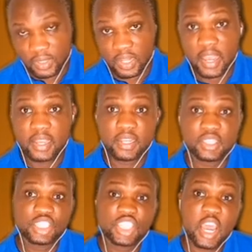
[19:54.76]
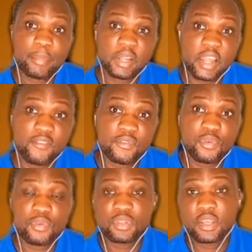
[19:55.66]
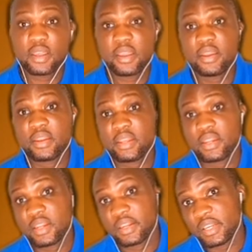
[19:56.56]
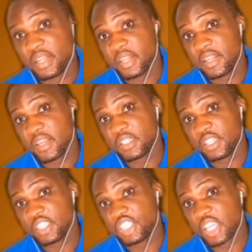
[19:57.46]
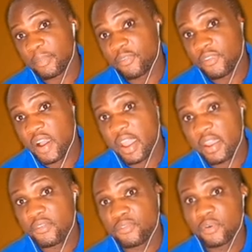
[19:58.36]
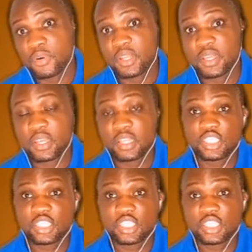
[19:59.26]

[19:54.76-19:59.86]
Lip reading: like the sharp 11, the sharp 5, or the